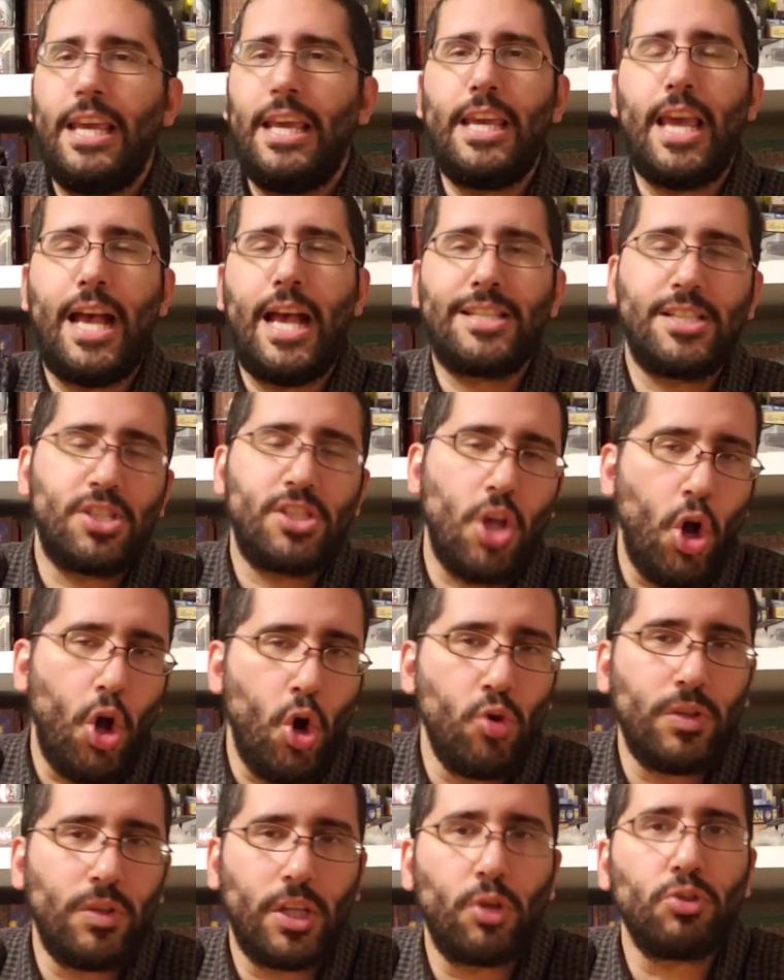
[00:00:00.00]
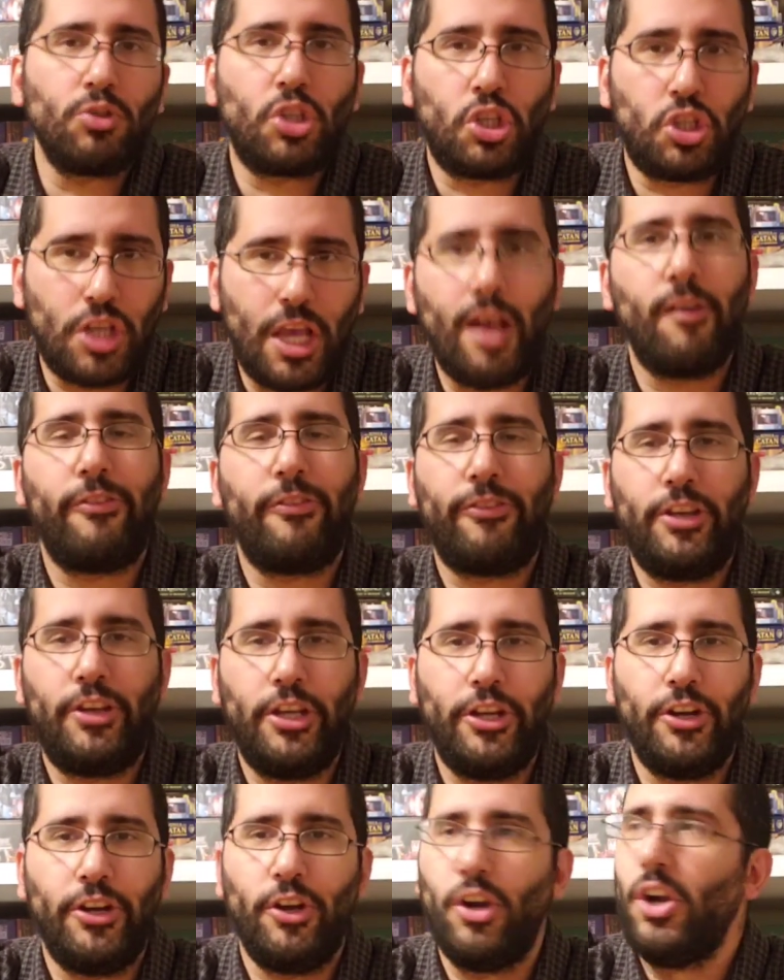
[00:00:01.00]
he has his own little shelf
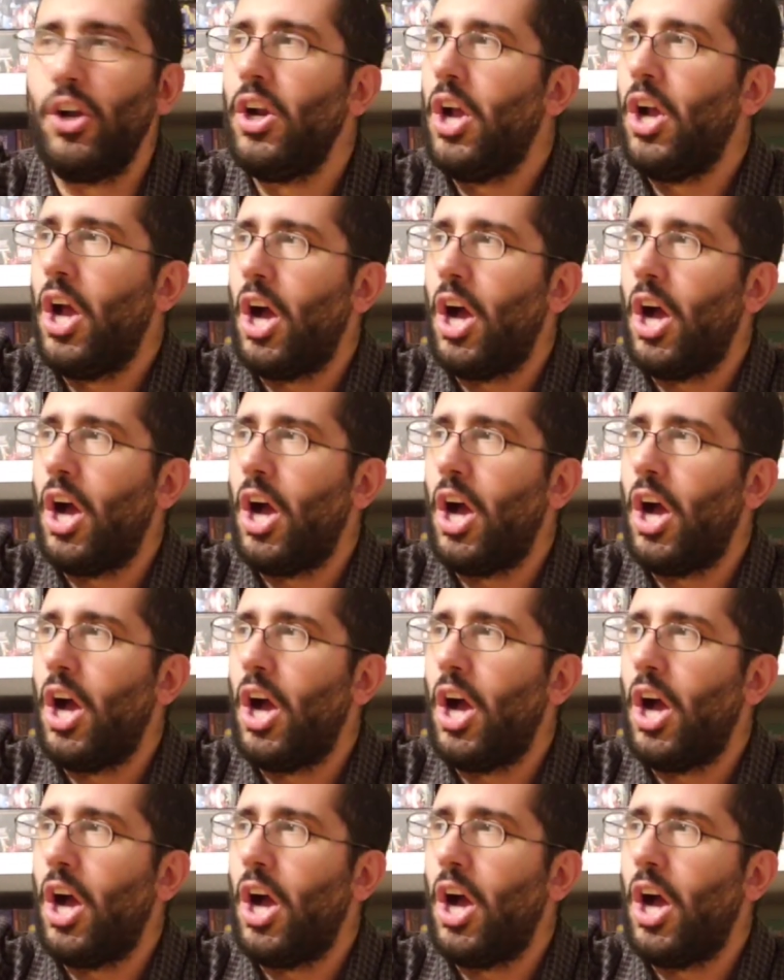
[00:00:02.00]
here